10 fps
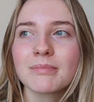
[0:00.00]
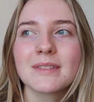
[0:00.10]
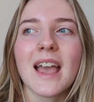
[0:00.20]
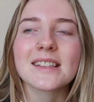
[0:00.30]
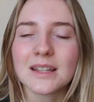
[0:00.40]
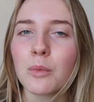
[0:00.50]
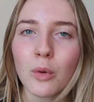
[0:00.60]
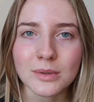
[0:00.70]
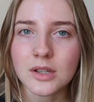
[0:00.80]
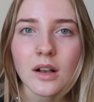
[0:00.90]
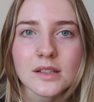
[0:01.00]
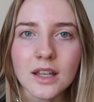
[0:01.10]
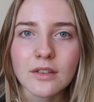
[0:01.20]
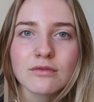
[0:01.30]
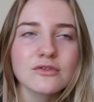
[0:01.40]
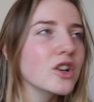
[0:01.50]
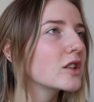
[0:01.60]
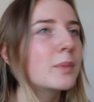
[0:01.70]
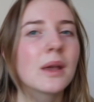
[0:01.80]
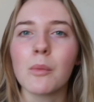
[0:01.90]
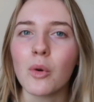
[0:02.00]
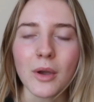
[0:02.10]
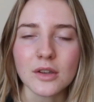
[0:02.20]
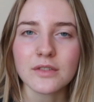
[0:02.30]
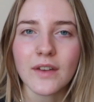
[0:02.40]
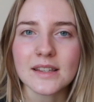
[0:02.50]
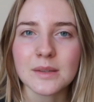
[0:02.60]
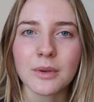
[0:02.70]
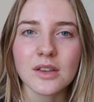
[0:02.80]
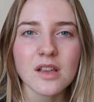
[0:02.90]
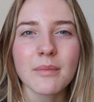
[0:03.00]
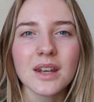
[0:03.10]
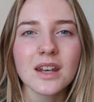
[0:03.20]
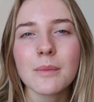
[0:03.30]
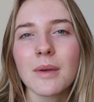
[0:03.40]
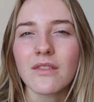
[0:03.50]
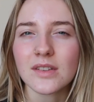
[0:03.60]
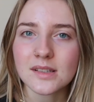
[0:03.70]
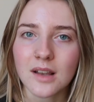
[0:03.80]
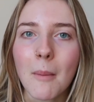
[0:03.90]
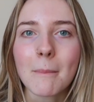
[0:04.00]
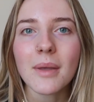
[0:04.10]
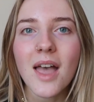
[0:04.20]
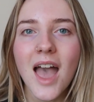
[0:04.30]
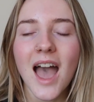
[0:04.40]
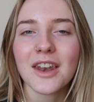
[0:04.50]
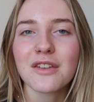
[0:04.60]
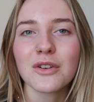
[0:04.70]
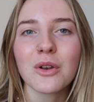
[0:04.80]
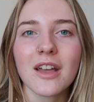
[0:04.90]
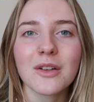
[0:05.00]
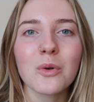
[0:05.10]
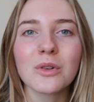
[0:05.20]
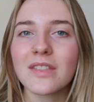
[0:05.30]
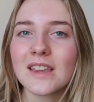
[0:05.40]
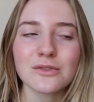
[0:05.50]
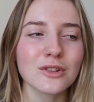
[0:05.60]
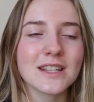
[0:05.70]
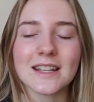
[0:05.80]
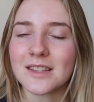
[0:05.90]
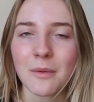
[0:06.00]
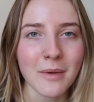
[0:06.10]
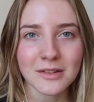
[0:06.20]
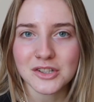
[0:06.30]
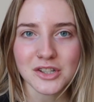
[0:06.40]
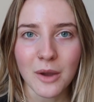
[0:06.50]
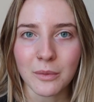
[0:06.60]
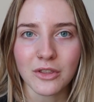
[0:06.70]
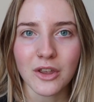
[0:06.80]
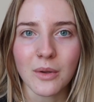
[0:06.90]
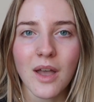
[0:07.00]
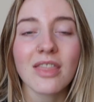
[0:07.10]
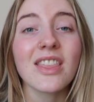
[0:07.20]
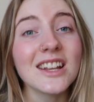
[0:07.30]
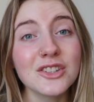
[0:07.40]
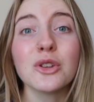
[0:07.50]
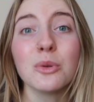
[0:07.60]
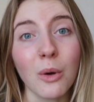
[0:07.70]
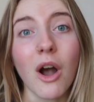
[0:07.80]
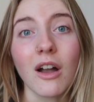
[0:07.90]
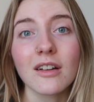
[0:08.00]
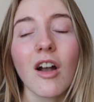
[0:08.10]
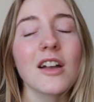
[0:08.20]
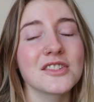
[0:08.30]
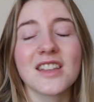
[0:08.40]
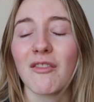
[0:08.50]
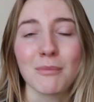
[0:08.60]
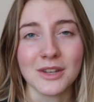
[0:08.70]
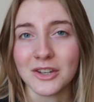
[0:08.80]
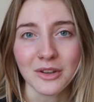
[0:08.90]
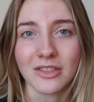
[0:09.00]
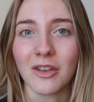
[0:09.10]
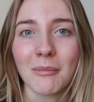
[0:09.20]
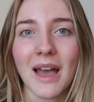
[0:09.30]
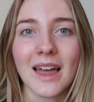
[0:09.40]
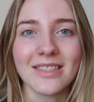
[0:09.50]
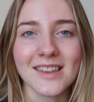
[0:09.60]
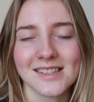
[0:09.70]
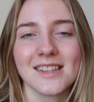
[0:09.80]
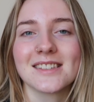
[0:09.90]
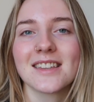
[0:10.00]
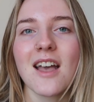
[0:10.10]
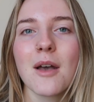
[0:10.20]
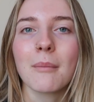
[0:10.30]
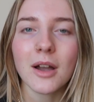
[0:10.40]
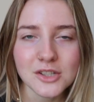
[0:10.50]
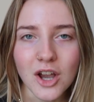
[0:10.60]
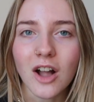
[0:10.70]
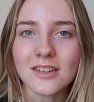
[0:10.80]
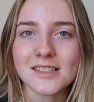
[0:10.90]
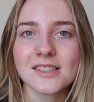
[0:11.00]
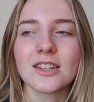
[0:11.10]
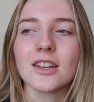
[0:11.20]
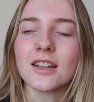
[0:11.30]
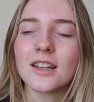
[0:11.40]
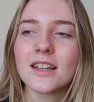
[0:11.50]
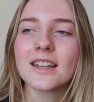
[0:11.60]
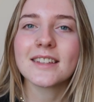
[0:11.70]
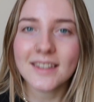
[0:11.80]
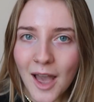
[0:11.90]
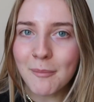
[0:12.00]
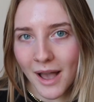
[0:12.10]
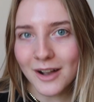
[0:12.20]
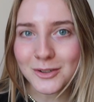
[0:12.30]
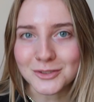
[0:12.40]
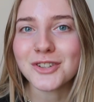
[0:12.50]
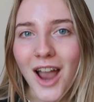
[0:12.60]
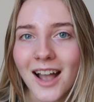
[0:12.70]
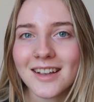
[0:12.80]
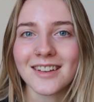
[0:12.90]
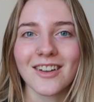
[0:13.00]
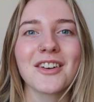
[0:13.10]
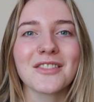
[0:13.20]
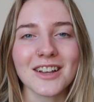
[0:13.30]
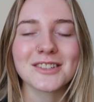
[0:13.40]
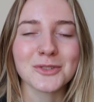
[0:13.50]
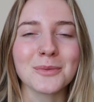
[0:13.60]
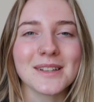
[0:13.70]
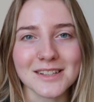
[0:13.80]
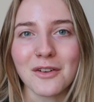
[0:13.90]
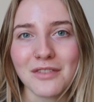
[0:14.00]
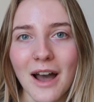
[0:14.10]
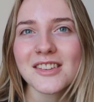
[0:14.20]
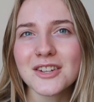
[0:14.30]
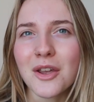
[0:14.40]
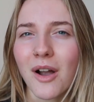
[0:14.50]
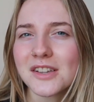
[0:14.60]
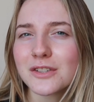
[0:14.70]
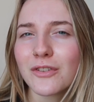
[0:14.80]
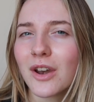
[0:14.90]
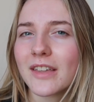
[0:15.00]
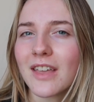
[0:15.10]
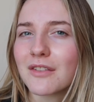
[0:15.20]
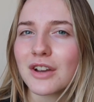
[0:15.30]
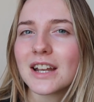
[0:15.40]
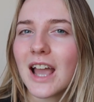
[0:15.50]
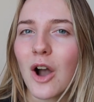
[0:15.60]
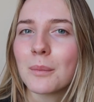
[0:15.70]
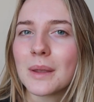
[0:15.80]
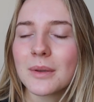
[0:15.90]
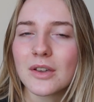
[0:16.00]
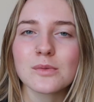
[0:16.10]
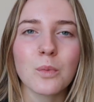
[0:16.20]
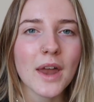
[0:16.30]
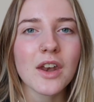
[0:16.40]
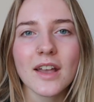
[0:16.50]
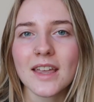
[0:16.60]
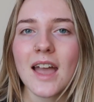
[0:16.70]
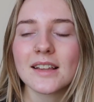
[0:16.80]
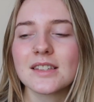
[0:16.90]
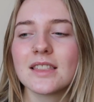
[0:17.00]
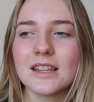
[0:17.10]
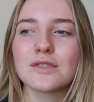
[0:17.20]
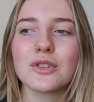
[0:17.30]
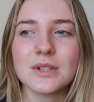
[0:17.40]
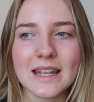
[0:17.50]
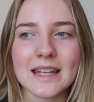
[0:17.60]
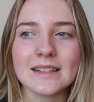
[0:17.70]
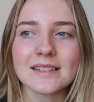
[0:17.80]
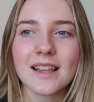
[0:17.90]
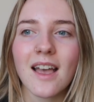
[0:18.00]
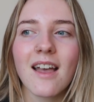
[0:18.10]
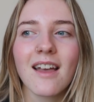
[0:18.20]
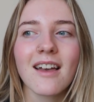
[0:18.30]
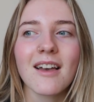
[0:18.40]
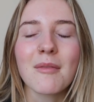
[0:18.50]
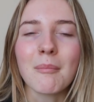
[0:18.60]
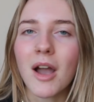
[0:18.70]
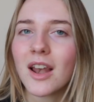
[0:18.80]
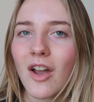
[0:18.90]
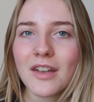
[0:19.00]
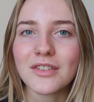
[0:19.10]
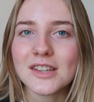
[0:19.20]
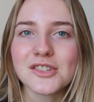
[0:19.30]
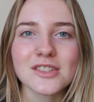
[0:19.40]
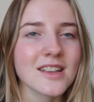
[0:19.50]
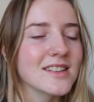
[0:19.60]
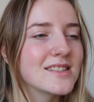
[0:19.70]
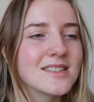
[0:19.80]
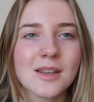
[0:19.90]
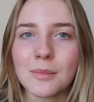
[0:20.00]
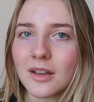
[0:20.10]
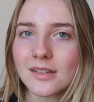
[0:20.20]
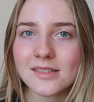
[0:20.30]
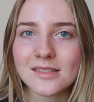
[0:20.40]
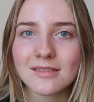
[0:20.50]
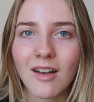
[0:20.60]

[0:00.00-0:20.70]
getting more productive, just being more motivated, because I've been in a bit of a slump and I feel like all of these routines I'm about to share with you, they do work, I just haven't been doing them, and this is my chance to get back on track and kind of like sort myself out. I don't know, I just feel like they really help me, because when I get into these routines my life is just seamless.